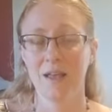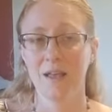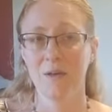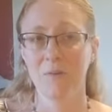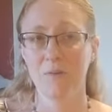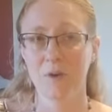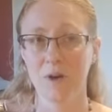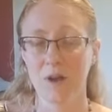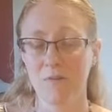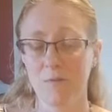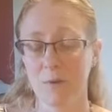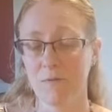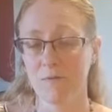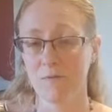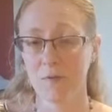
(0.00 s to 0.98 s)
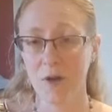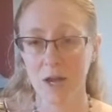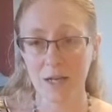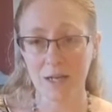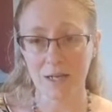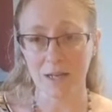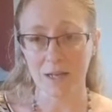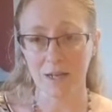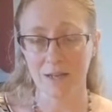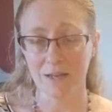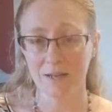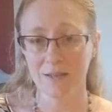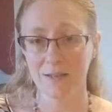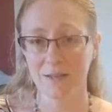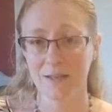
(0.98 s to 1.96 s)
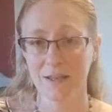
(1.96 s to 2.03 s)
what I've been finding
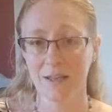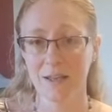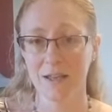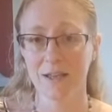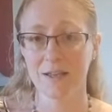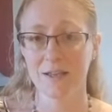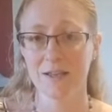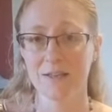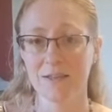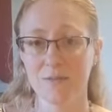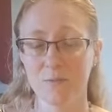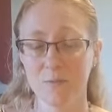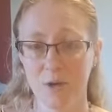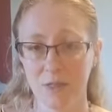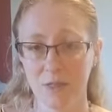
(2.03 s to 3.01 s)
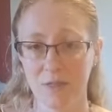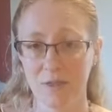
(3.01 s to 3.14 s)
is with